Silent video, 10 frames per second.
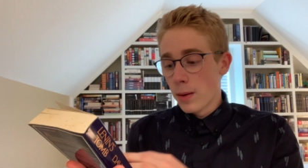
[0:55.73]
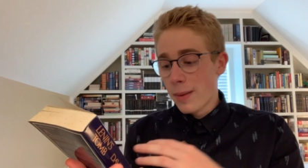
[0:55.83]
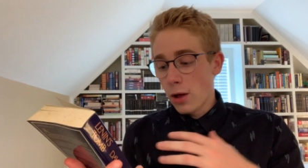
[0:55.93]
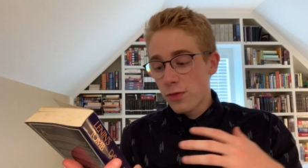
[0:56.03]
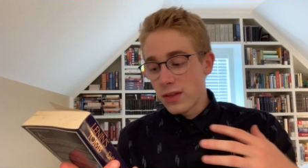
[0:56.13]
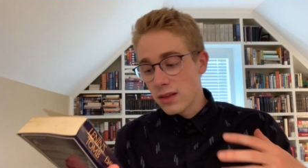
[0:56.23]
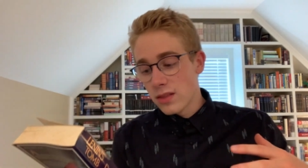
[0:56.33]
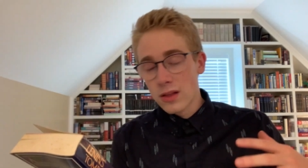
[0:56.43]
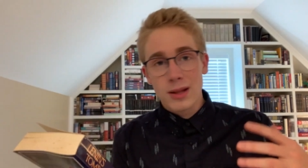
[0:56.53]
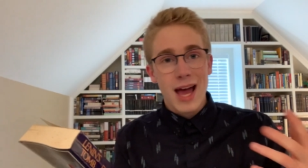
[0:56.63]
about the,
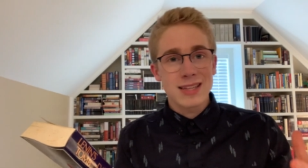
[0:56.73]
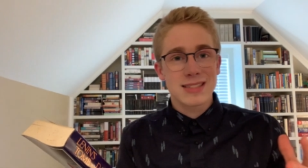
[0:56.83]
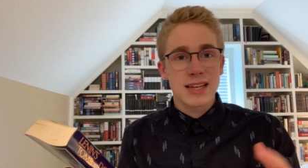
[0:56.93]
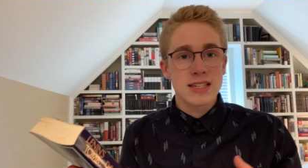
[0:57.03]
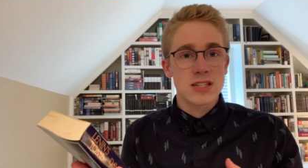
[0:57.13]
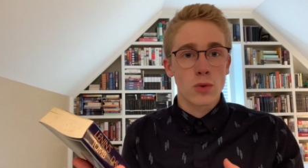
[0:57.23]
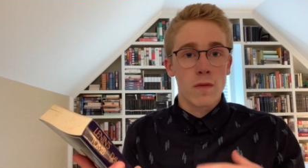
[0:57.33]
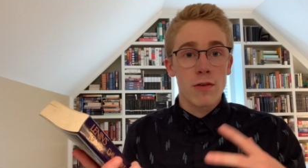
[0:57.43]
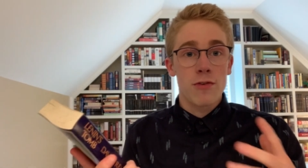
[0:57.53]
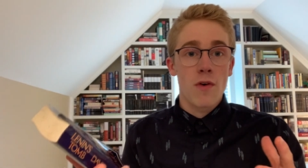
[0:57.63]
the last days, sort of
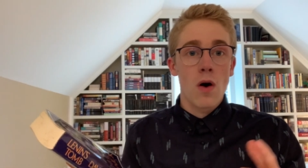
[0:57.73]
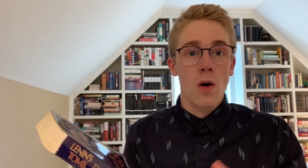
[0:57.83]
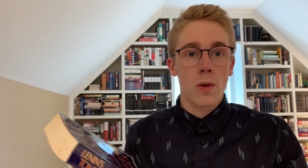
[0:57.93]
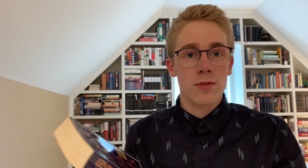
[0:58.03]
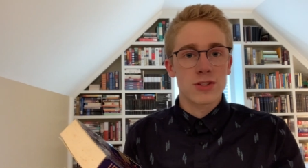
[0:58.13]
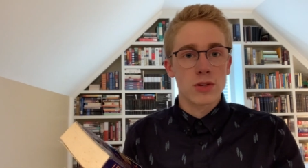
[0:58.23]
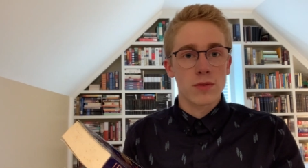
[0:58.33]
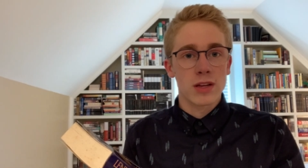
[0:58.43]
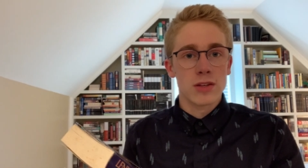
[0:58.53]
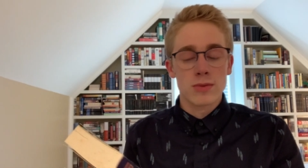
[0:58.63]
the fall of the
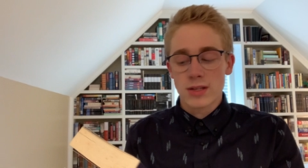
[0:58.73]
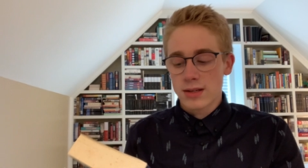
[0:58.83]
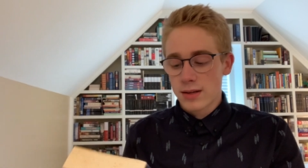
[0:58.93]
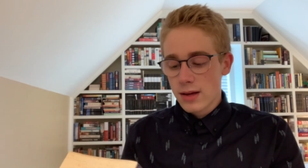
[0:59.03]
Soviet Union.